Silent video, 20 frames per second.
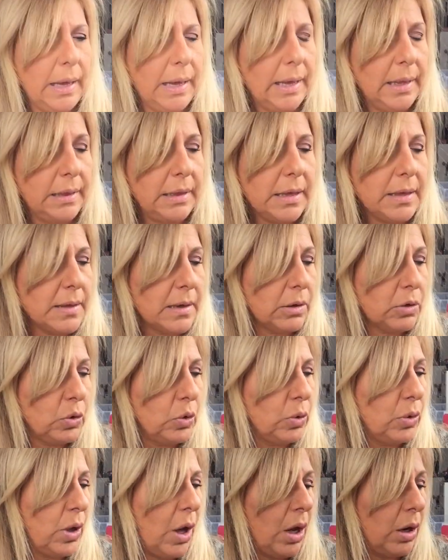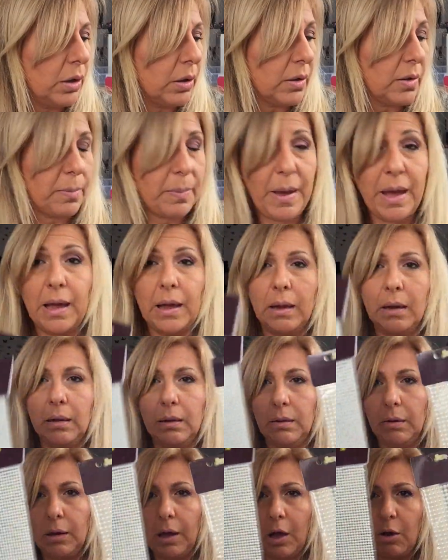And these are $2, but
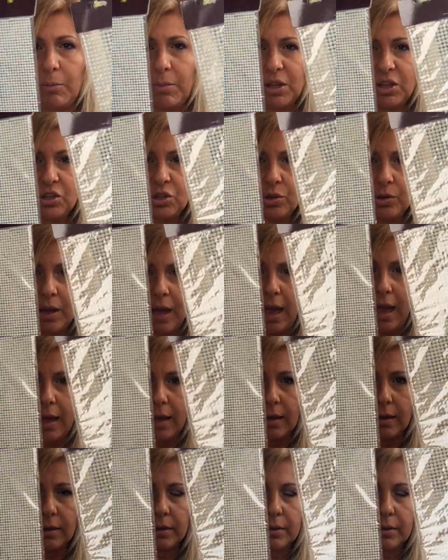look how much you get.